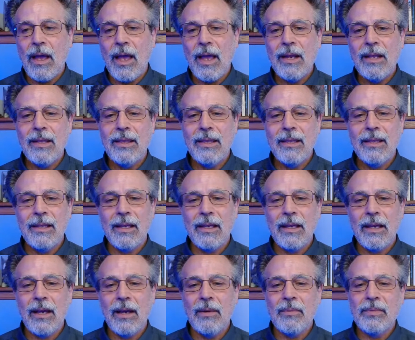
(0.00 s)
Anything
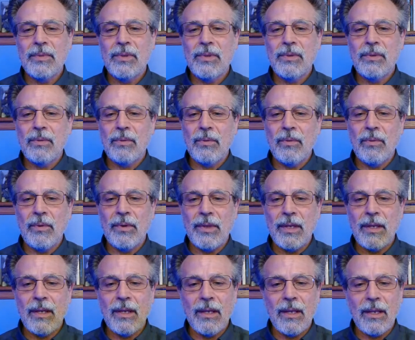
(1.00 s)
that comes
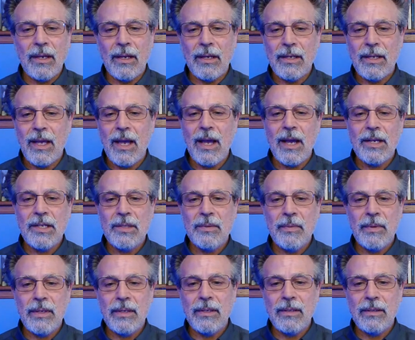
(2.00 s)
with an
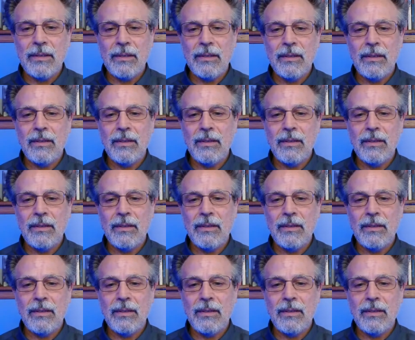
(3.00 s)
attachment,